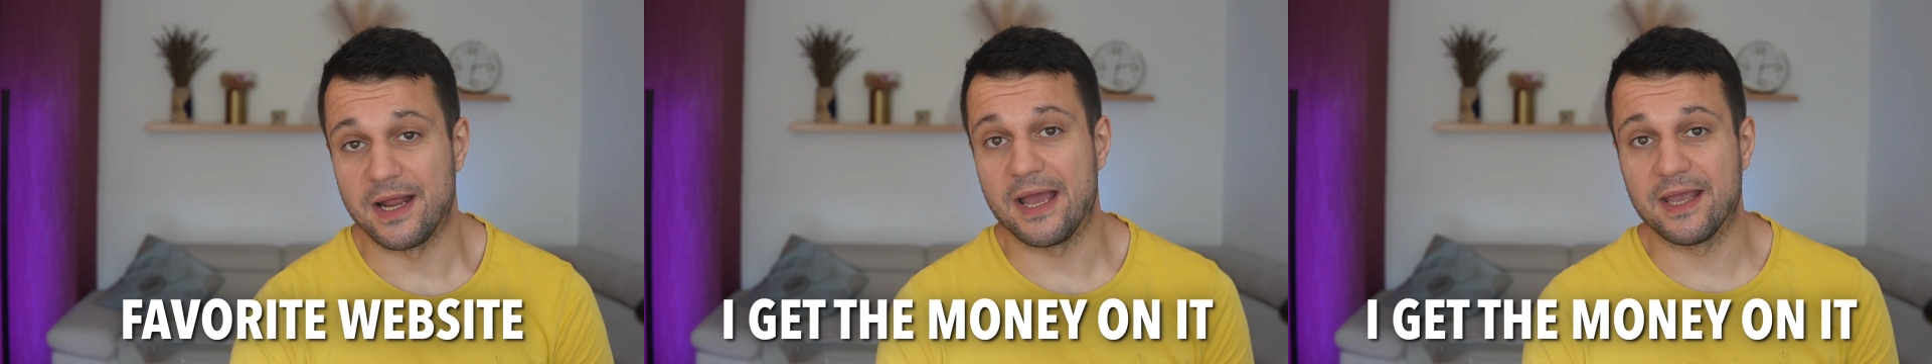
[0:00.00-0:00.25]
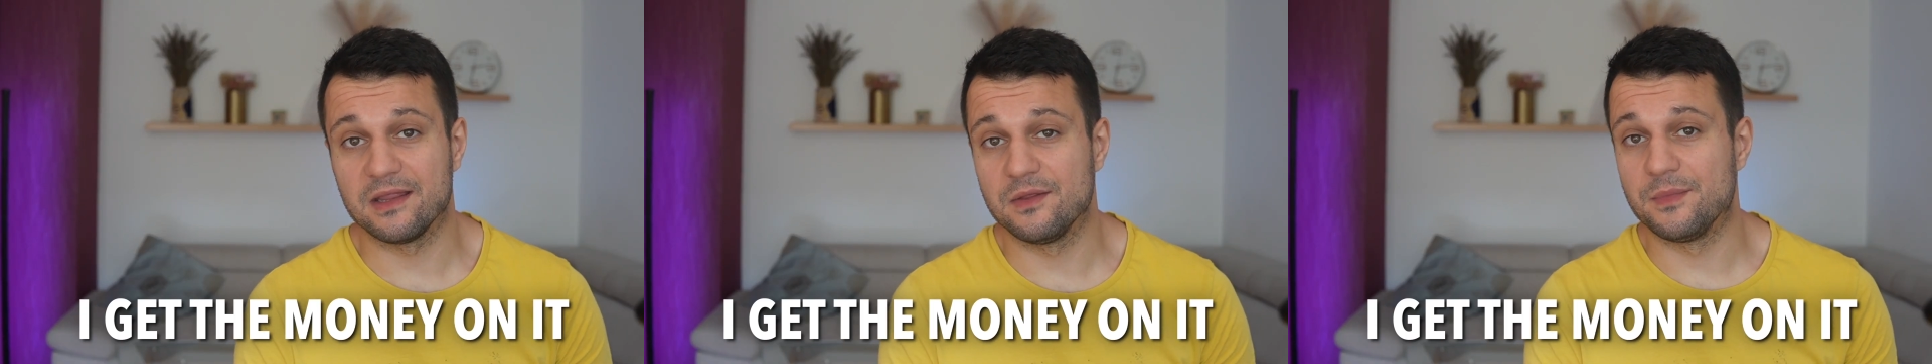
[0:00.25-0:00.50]

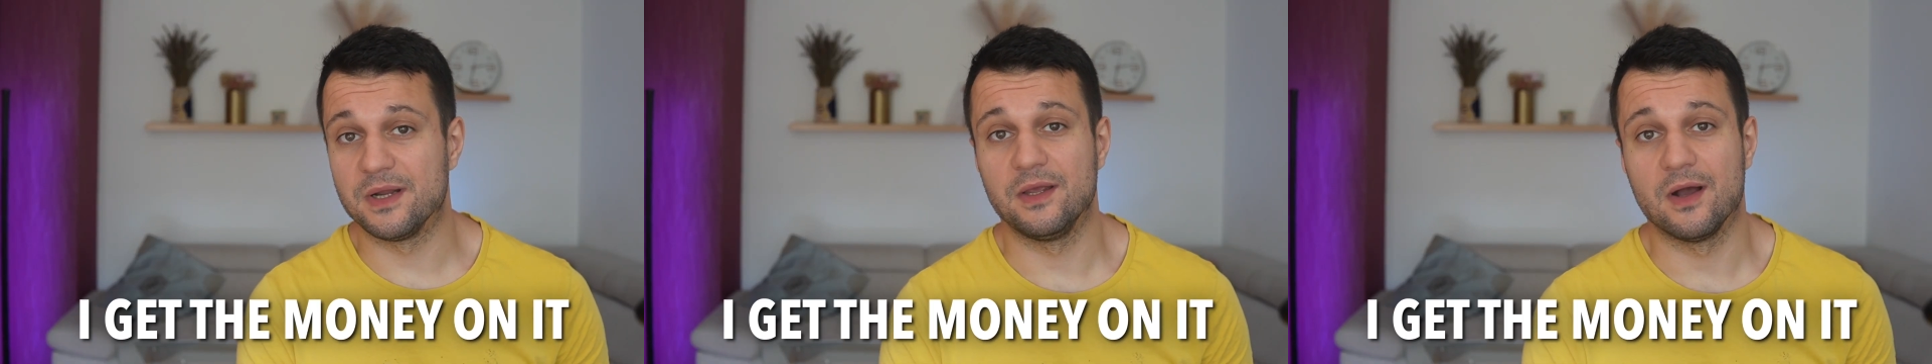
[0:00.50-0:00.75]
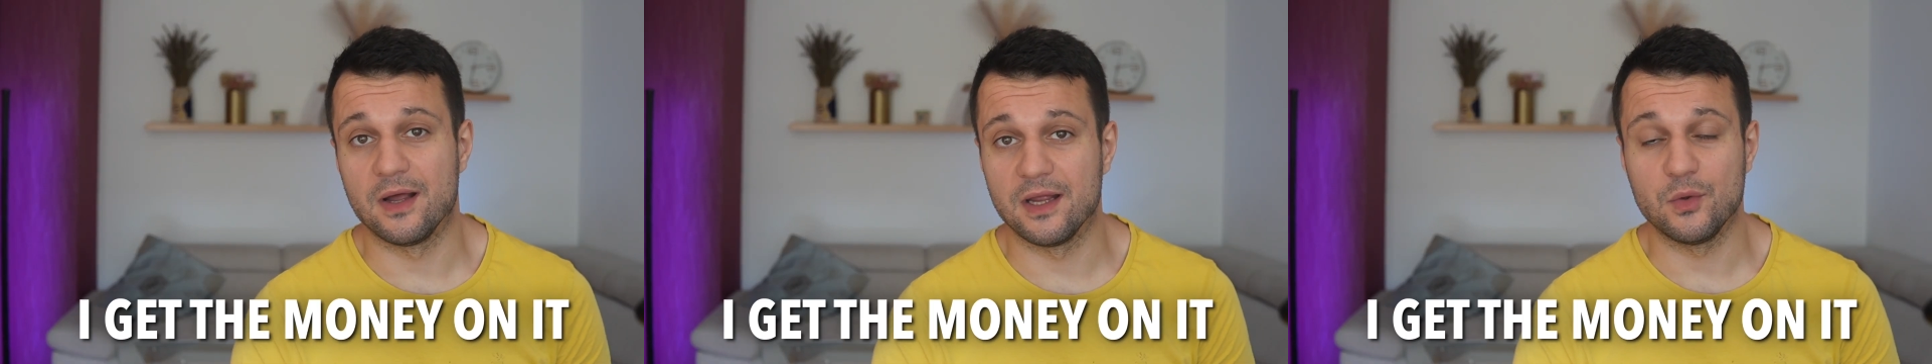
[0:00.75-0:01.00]
I get the money
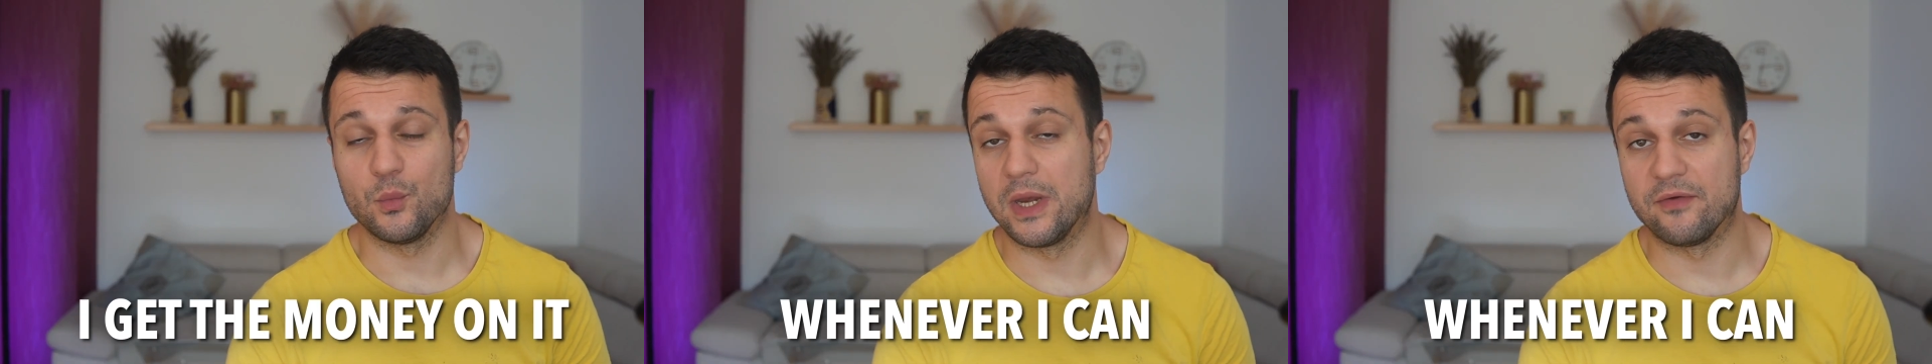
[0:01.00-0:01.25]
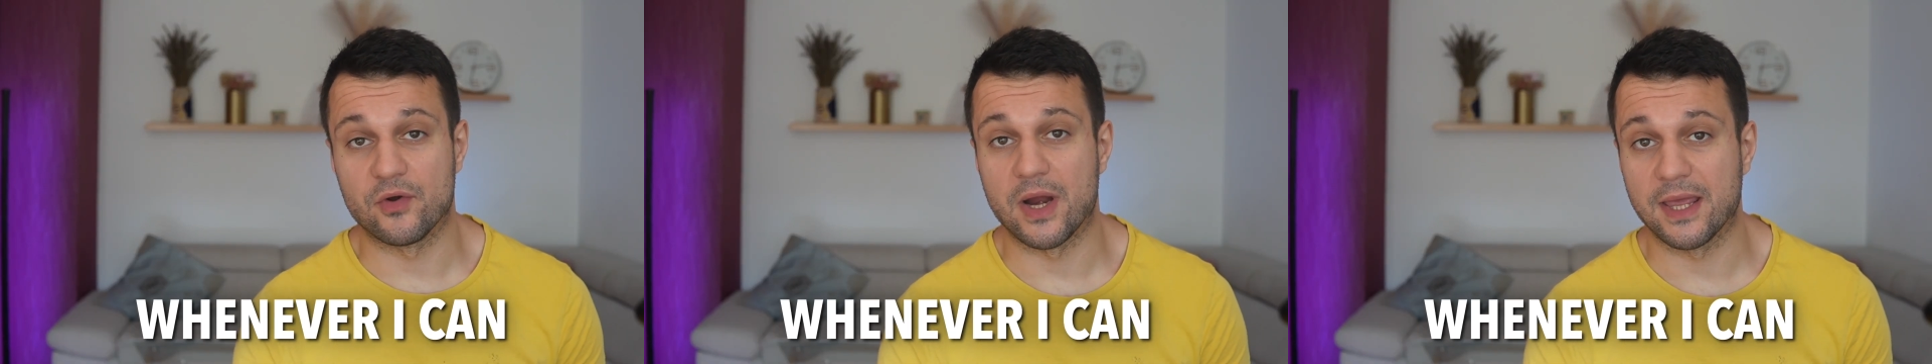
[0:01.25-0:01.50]
on it
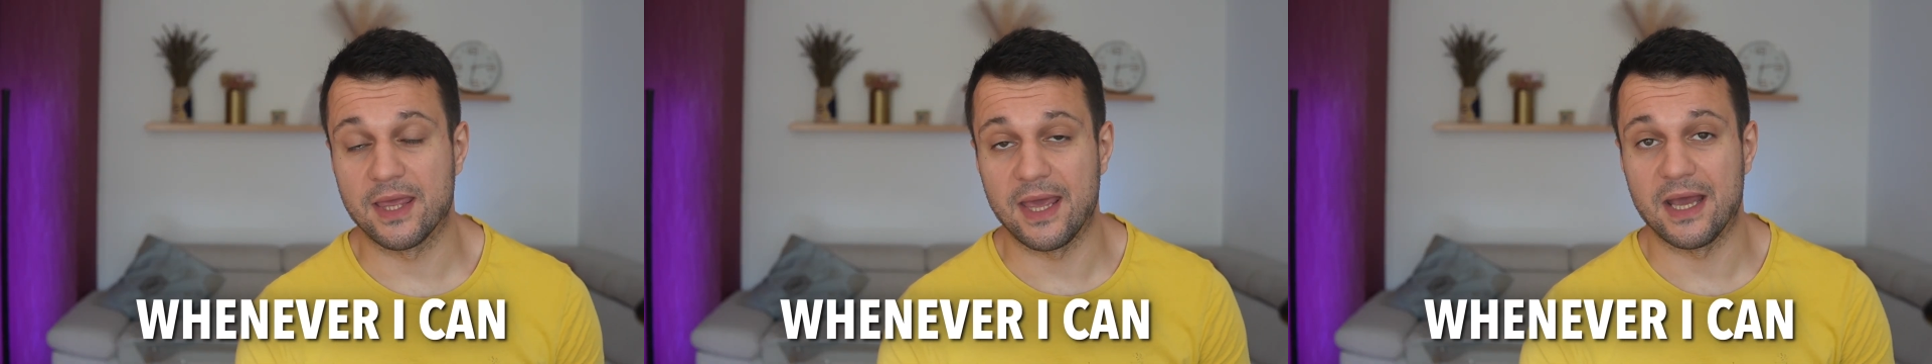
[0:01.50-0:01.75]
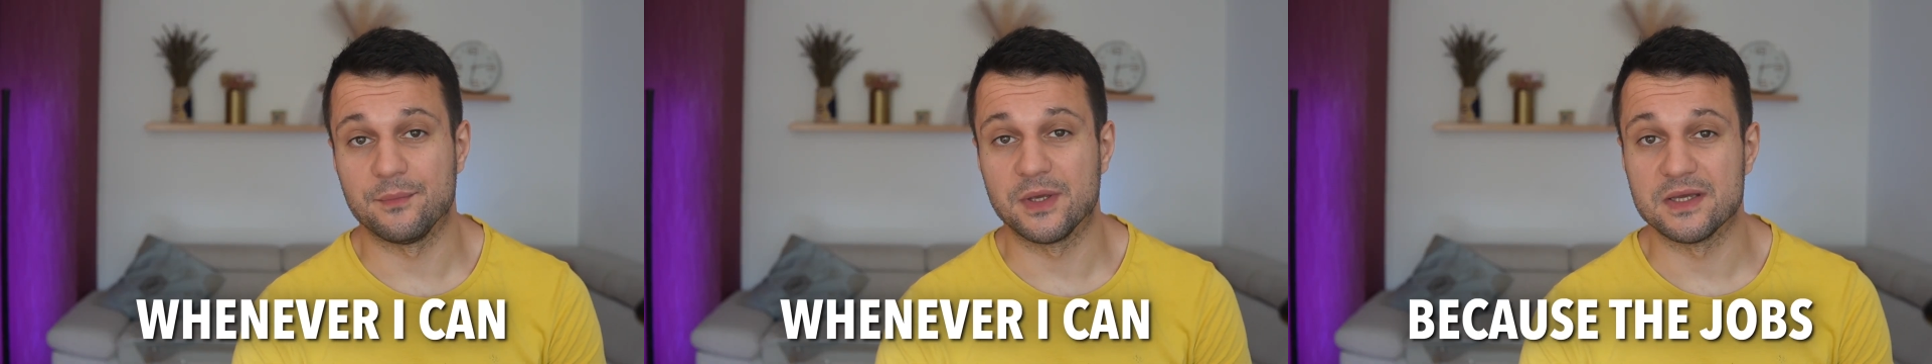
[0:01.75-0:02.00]
whenever I
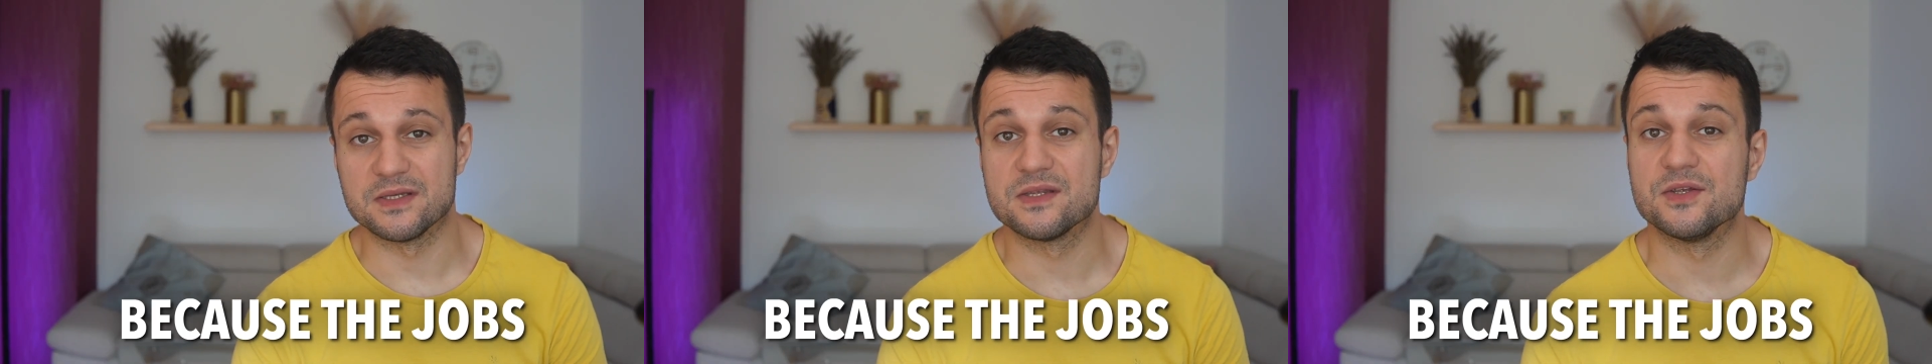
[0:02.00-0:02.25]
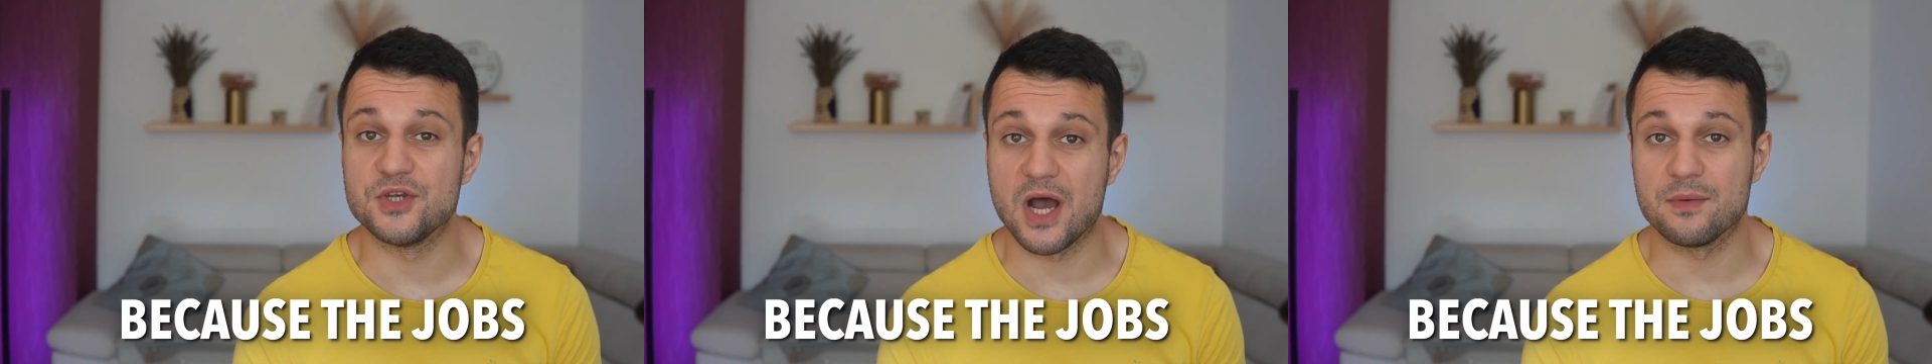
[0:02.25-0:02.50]
can because
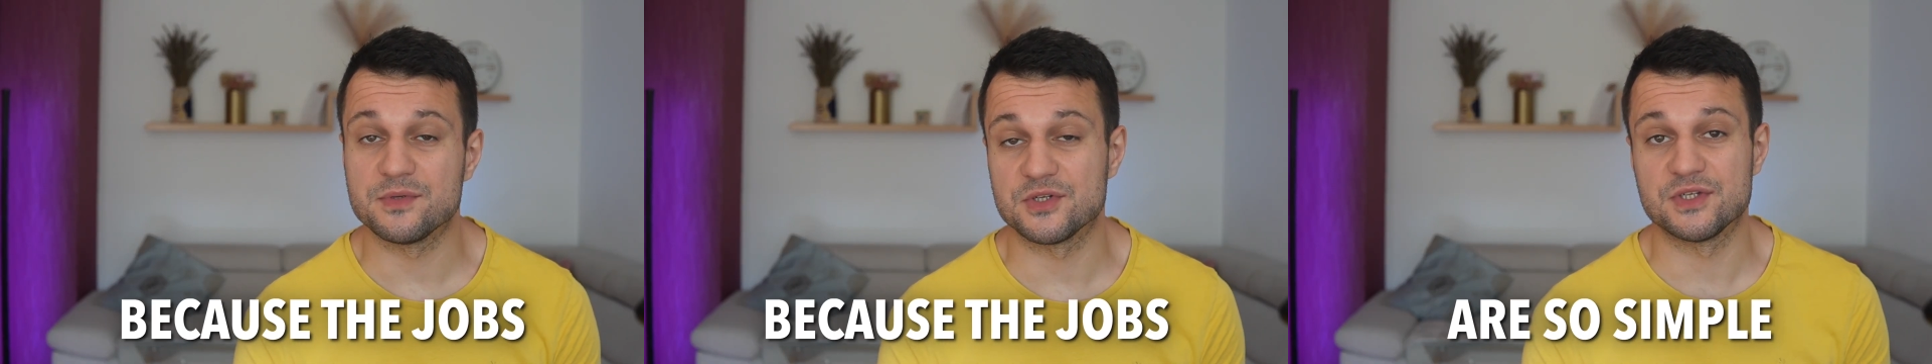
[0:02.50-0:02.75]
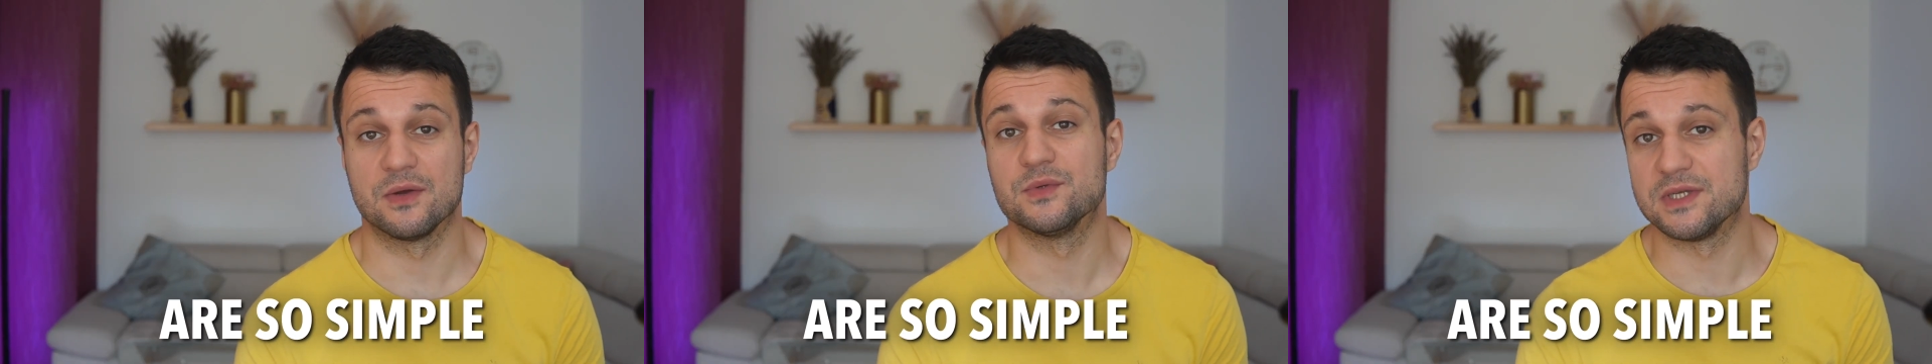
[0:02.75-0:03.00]
the jobs are
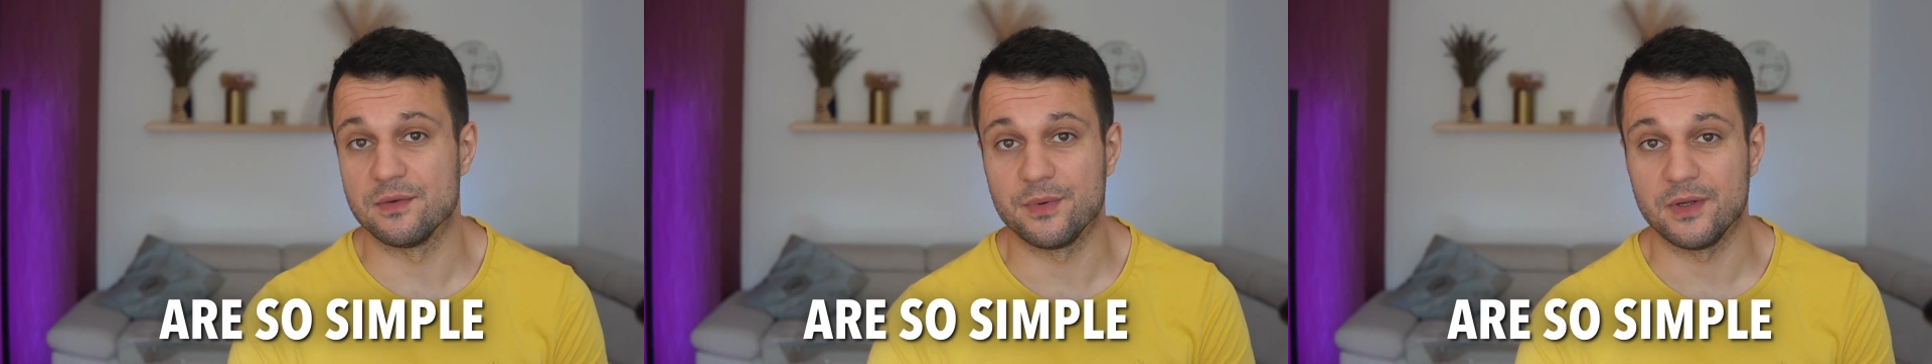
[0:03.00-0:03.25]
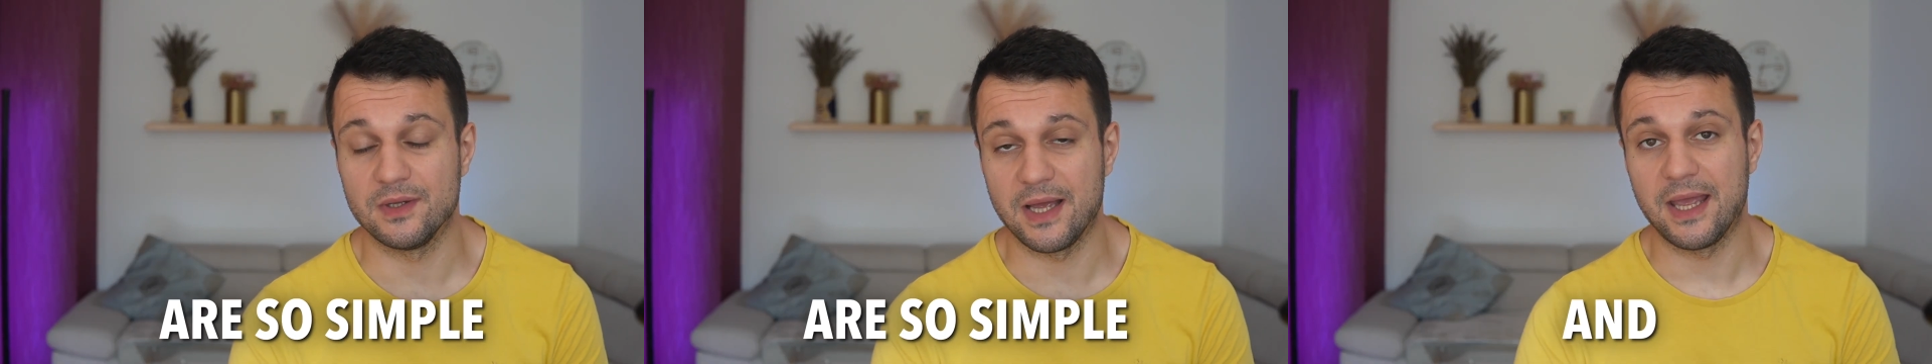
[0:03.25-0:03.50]
so simple.